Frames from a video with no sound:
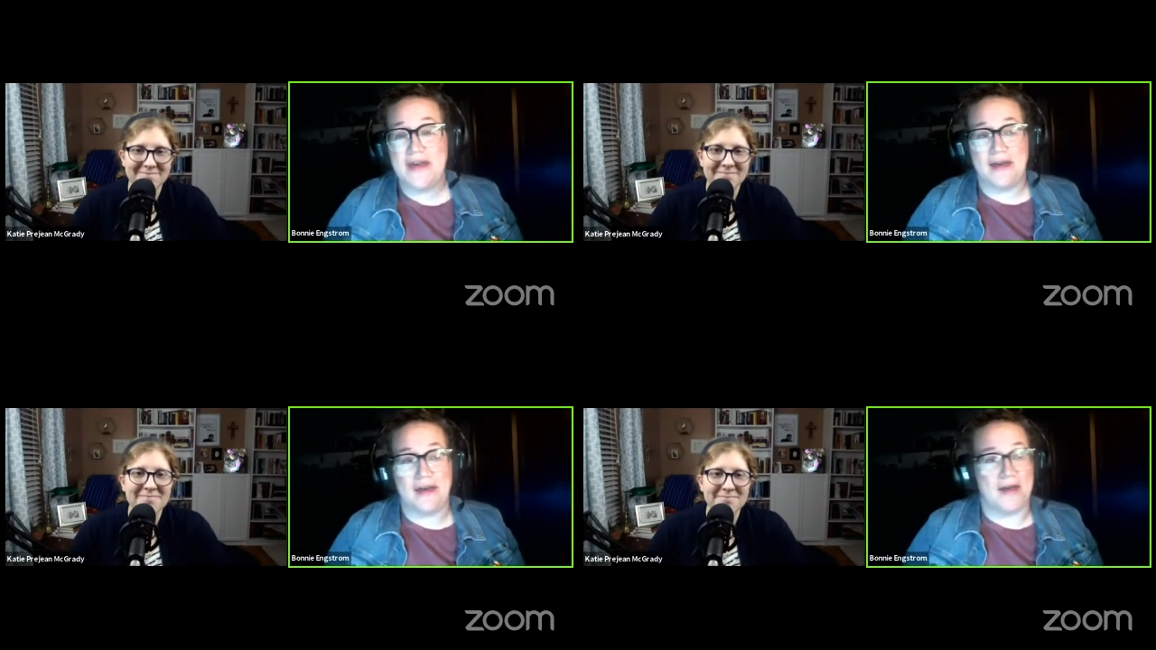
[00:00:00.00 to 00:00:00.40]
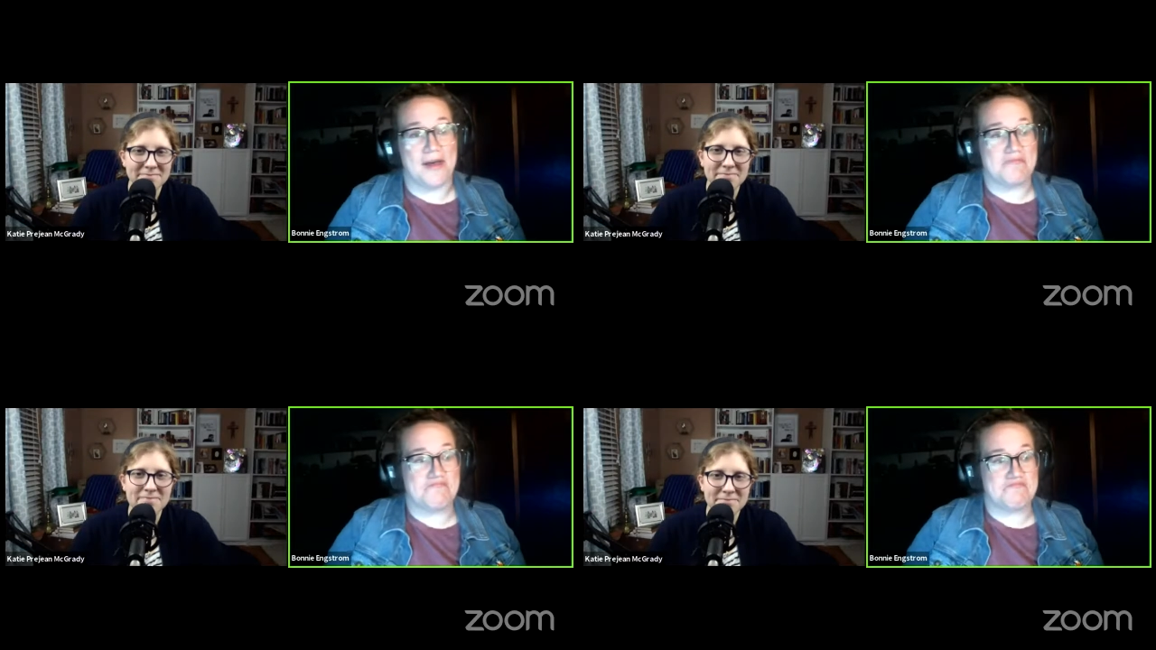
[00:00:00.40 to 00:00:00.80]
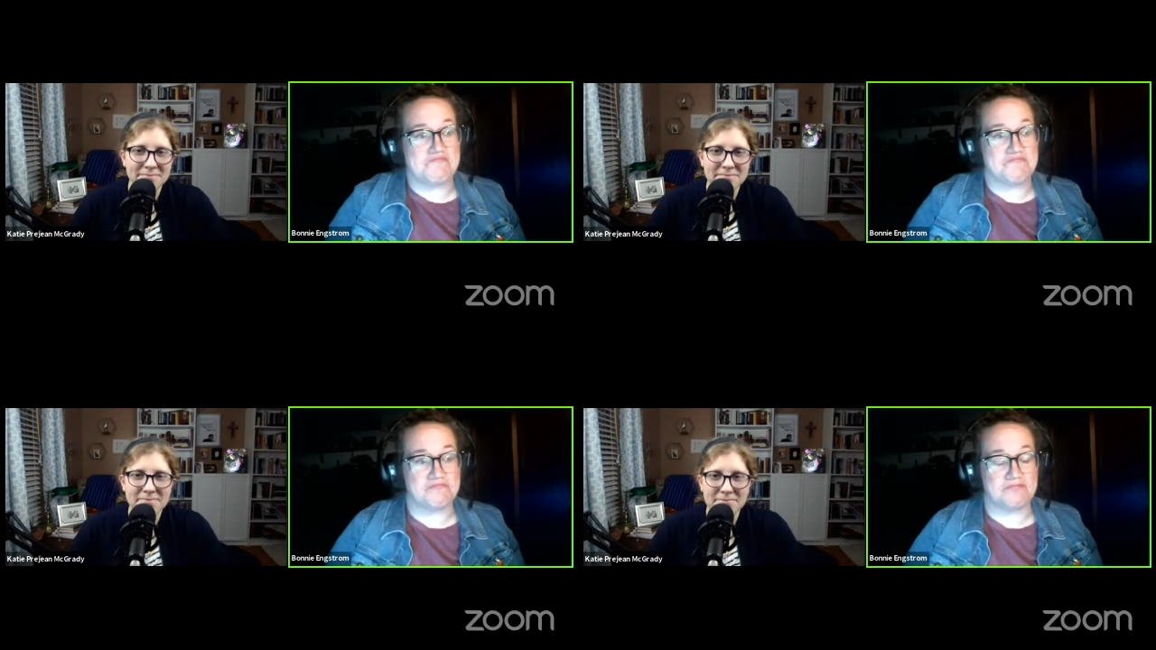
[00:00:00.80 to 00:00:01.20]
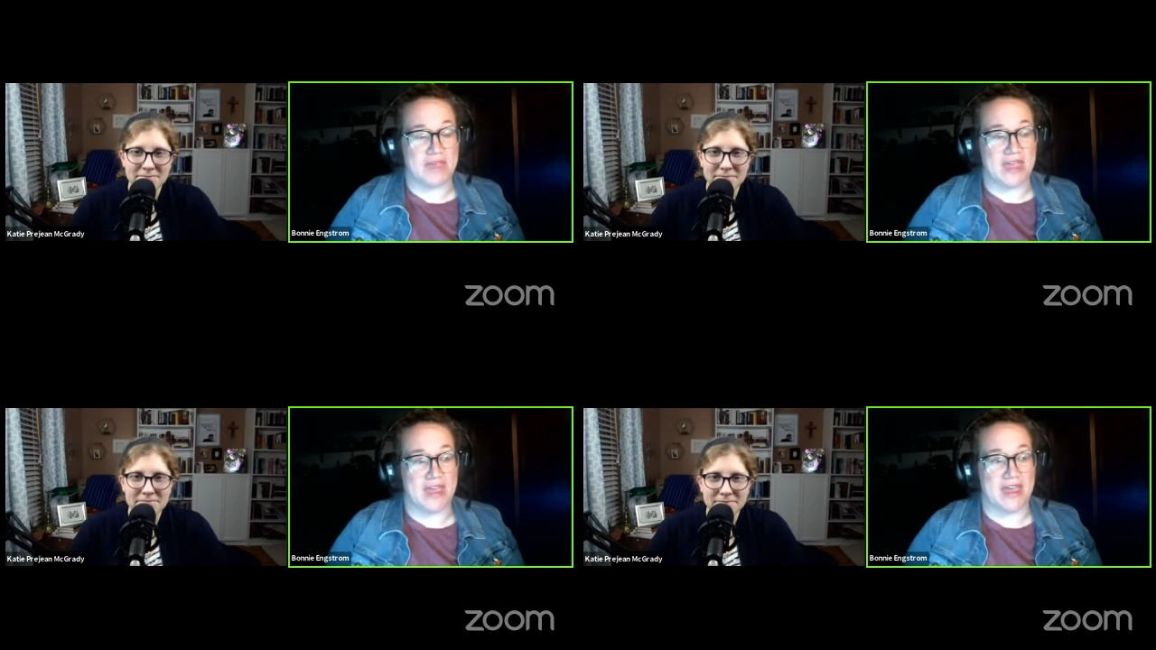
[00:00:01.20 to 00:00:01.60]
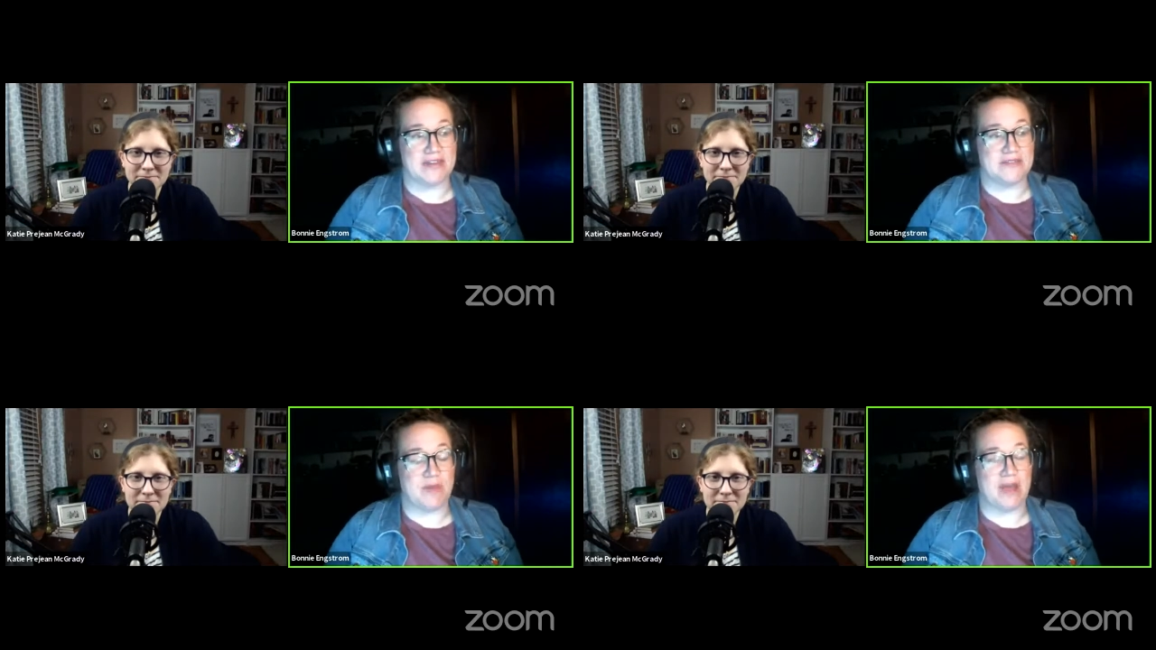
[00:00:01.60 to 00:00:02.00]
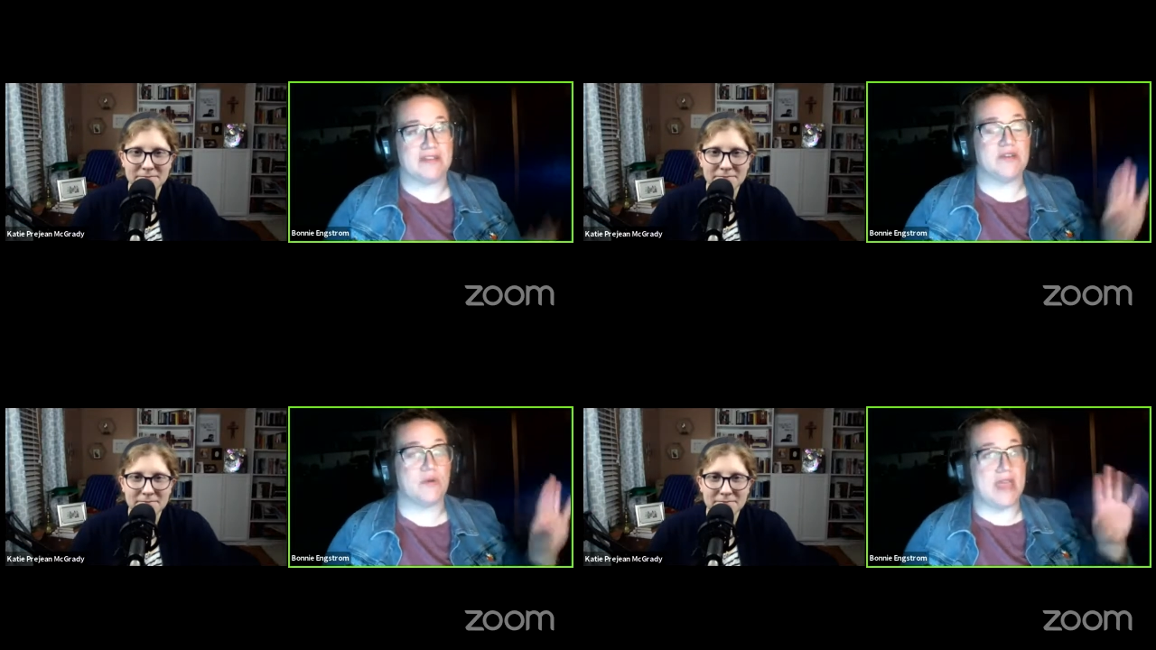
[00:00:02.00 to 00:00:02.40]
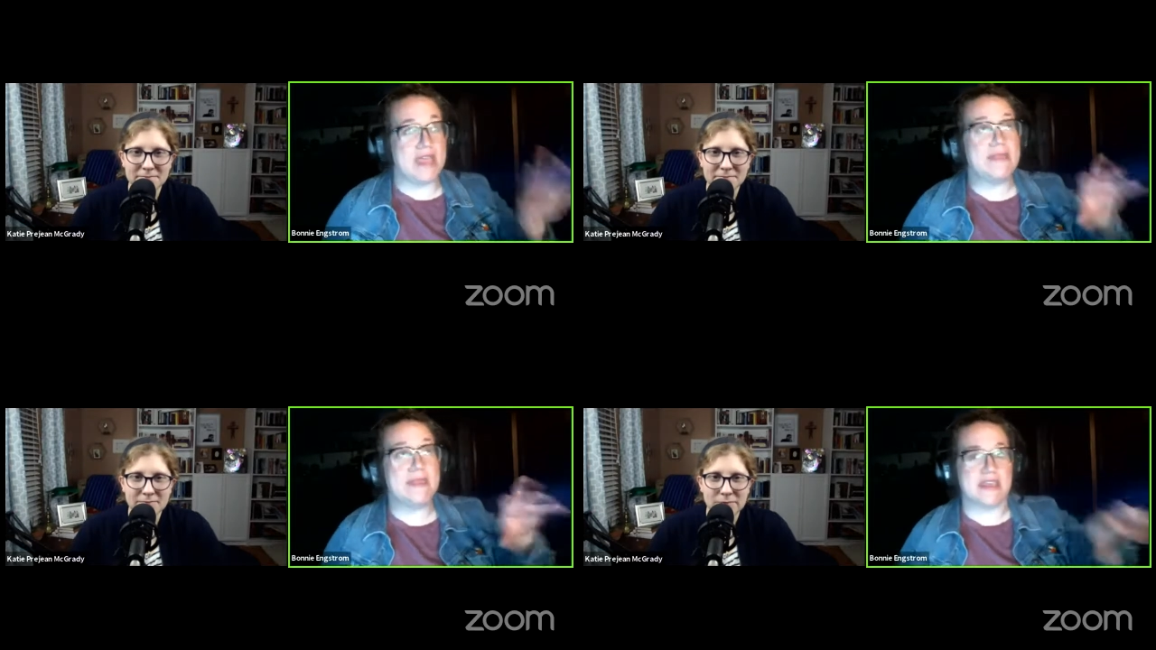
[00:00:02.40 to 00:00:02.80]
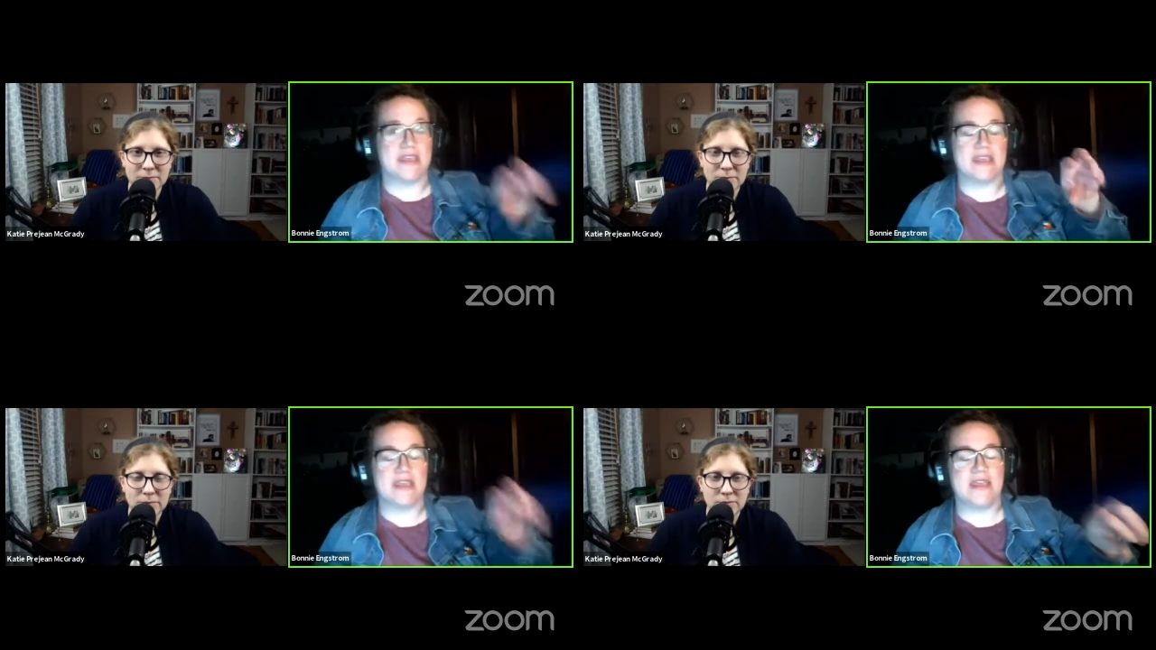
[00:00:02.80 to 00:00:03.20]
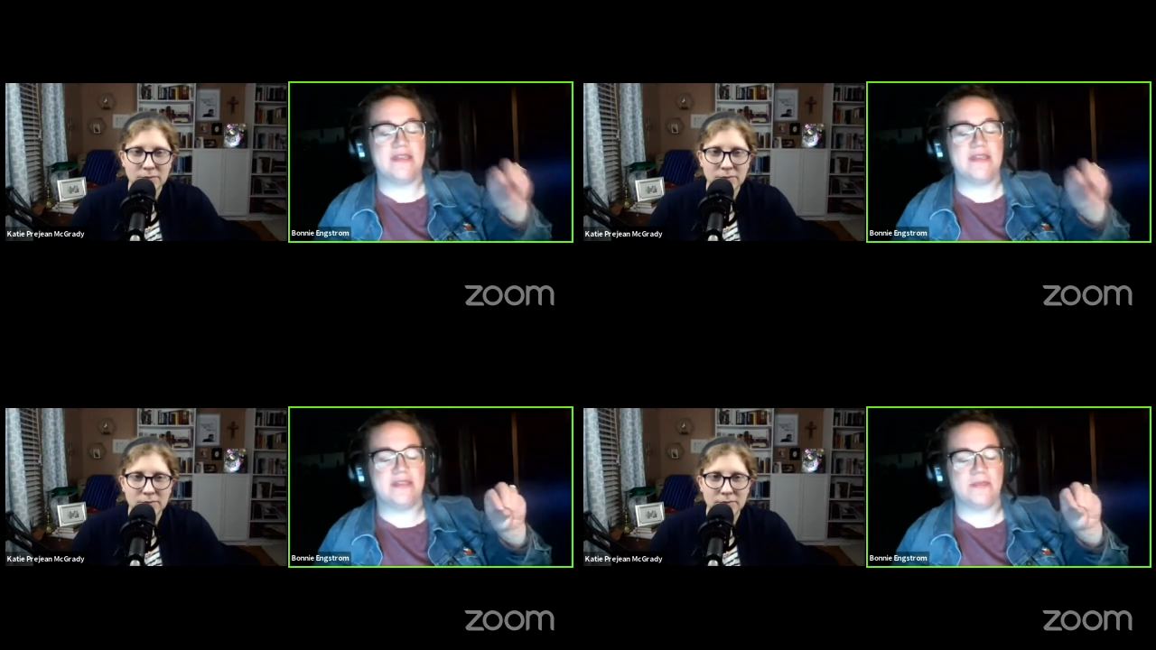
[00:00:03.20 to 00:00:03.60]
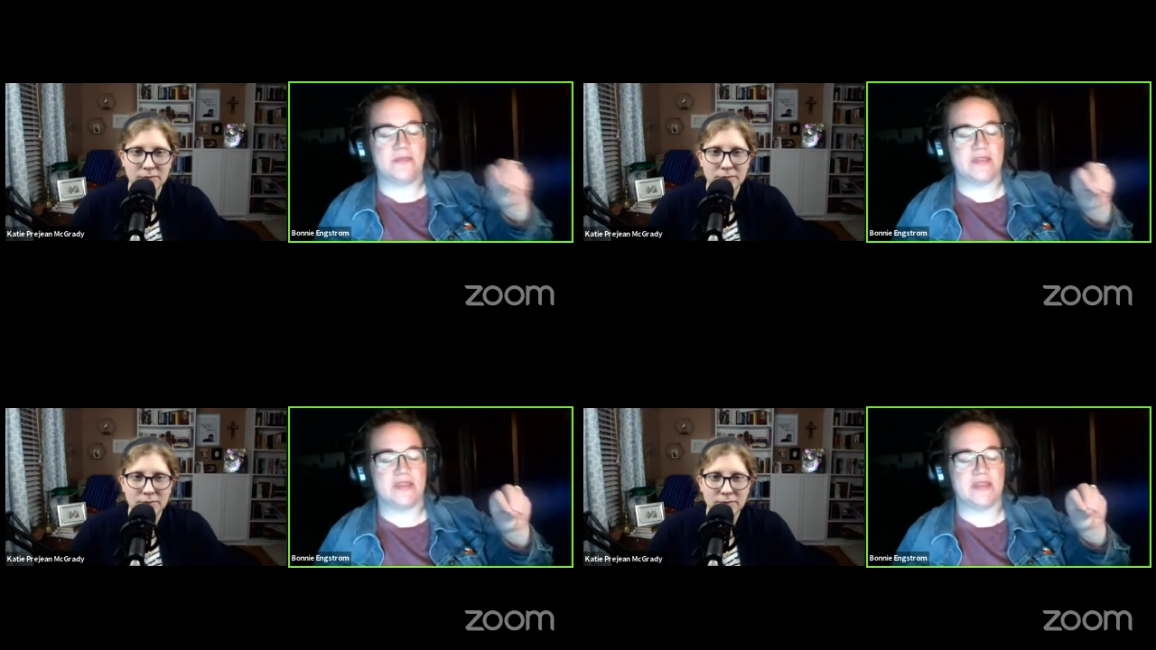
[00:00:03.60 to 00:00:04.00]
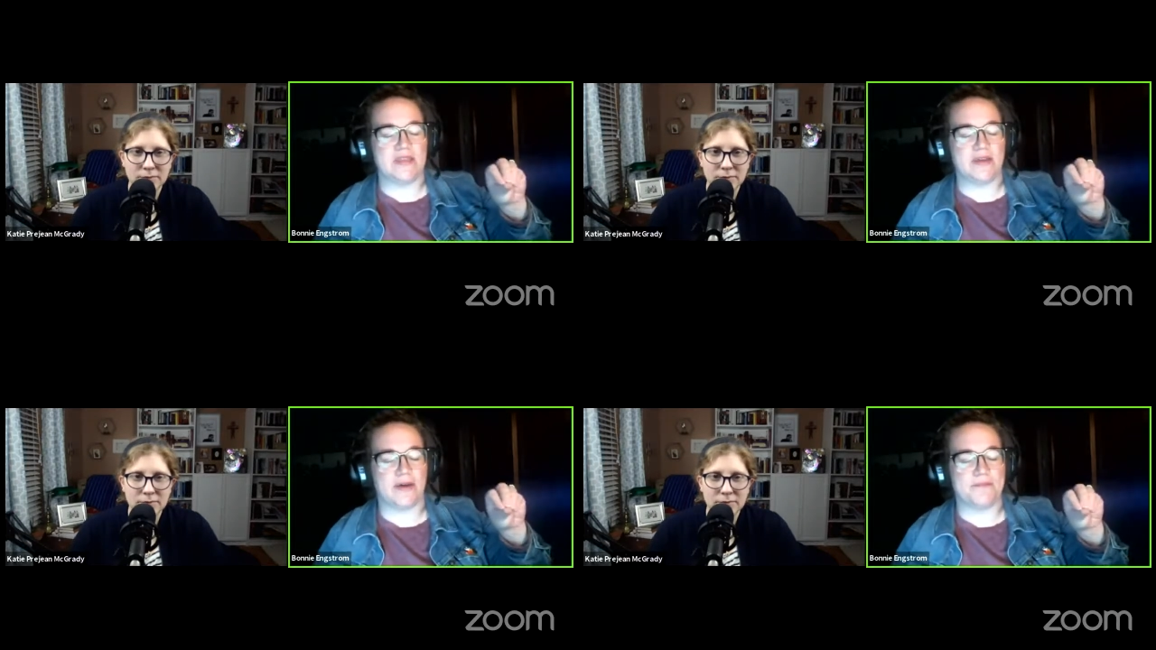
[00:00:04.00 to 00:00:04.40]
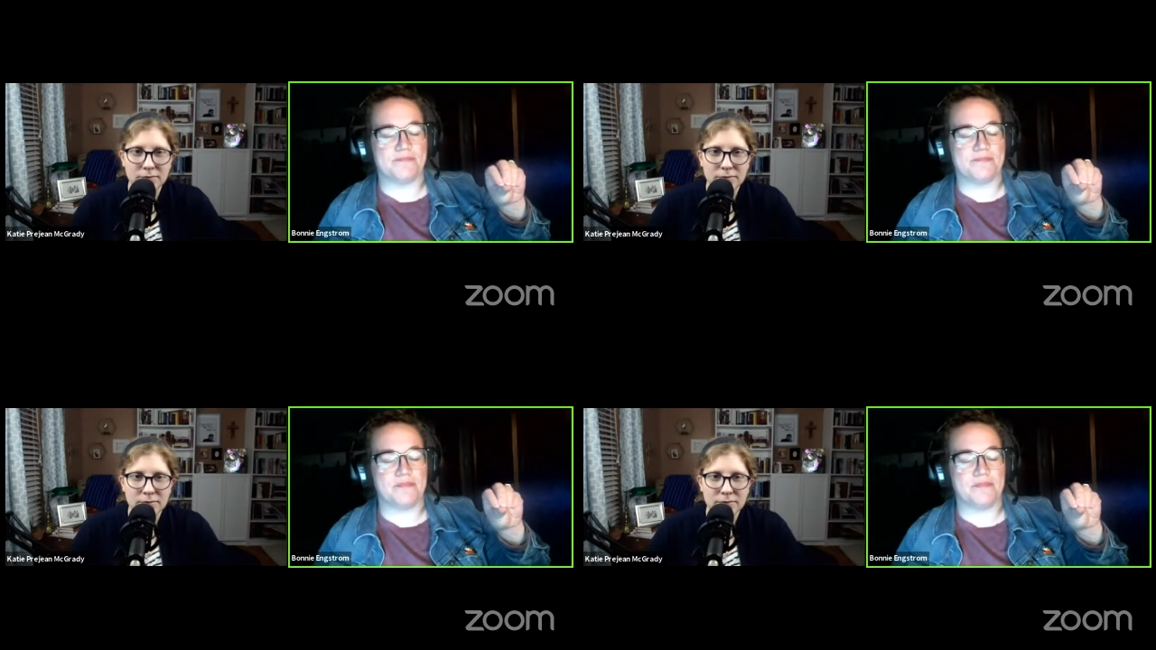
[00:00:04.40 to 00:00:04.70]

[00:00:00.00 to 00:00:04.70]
Speaker 1: Um, and but, so in the in the um,